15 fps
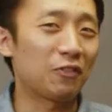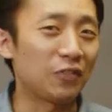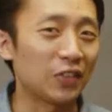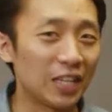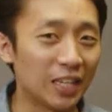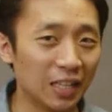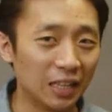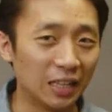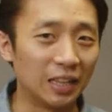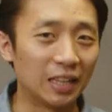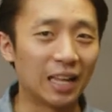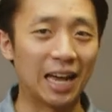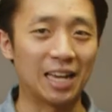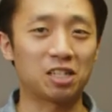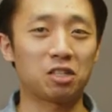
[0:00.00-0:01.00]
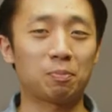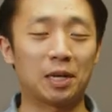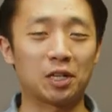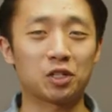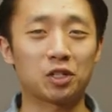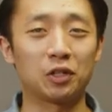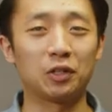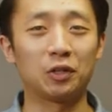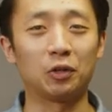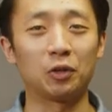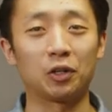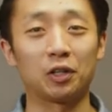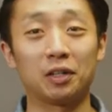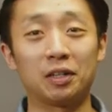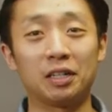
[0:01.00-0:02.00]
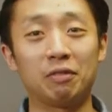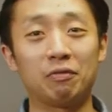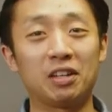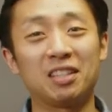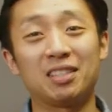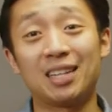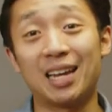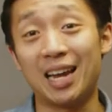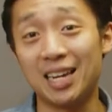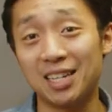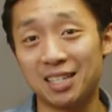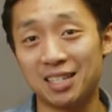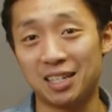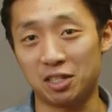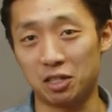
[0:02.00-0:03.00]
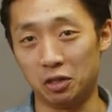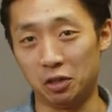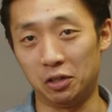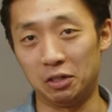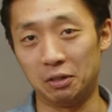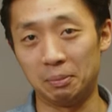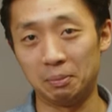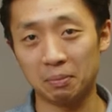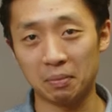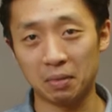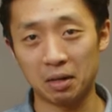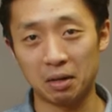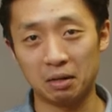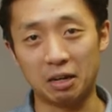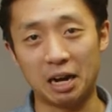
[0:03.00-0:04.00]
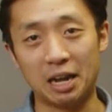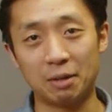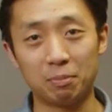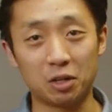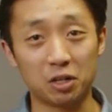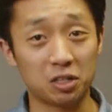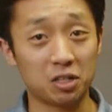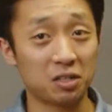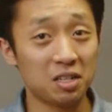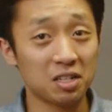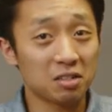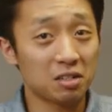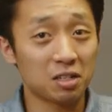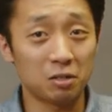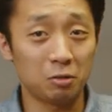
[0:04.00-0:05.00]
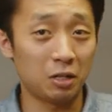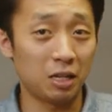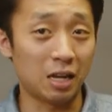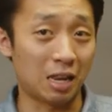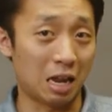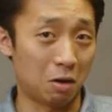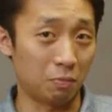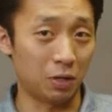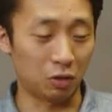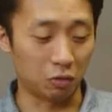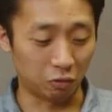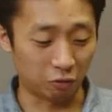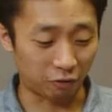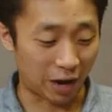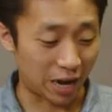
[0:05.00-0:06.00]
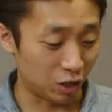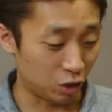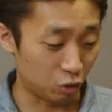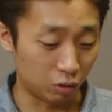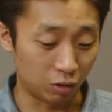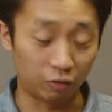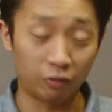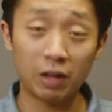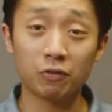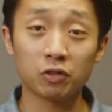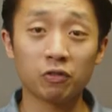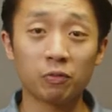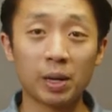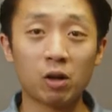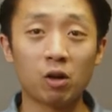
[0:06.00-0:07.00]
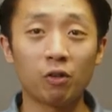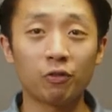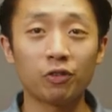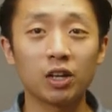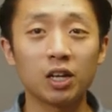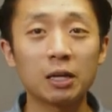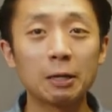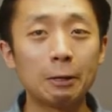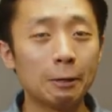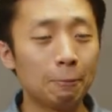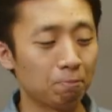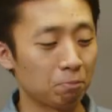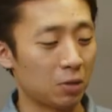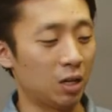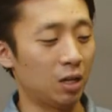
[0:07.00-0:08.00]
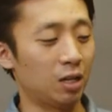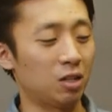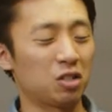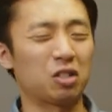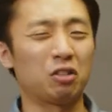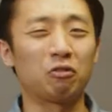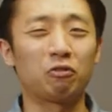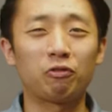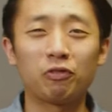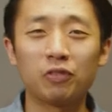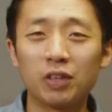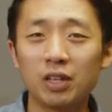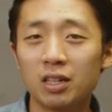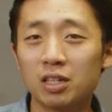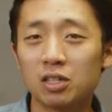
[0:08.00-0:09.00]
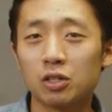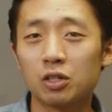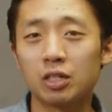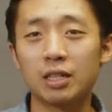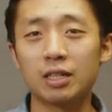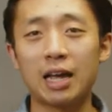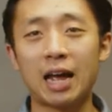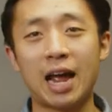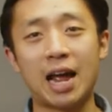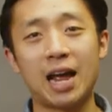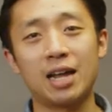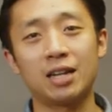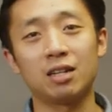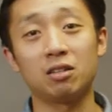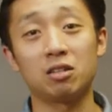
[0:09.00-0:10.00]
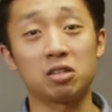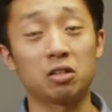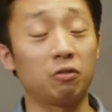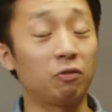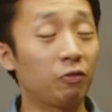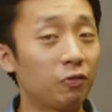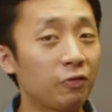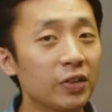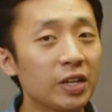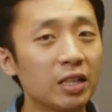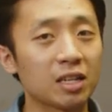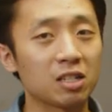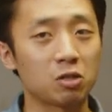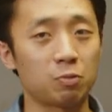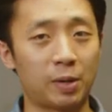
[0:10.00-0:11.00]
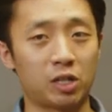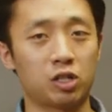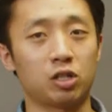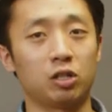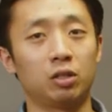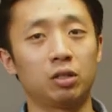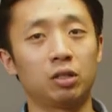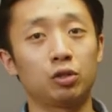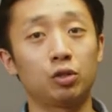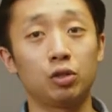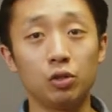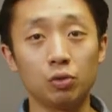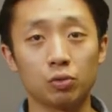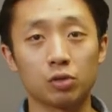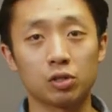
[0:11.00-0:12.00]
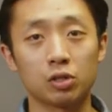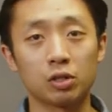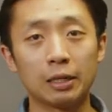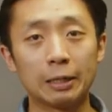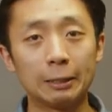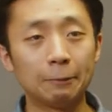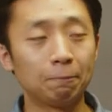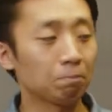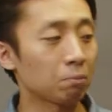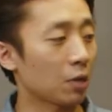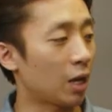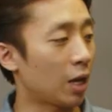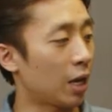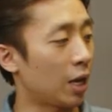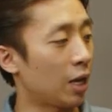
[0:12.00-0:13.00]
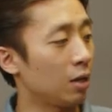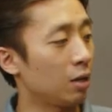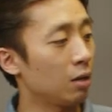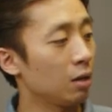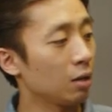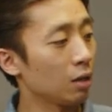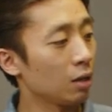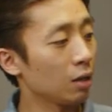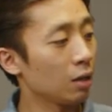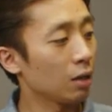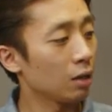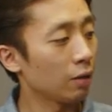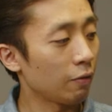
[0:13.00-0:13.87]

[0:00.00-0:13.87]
feel as special or even taste as good, right? Because this doesn't really allow me to fine-tune the flavors of my coffee. It doesn't feel as good in the hand. It doesn't feel as special to use. And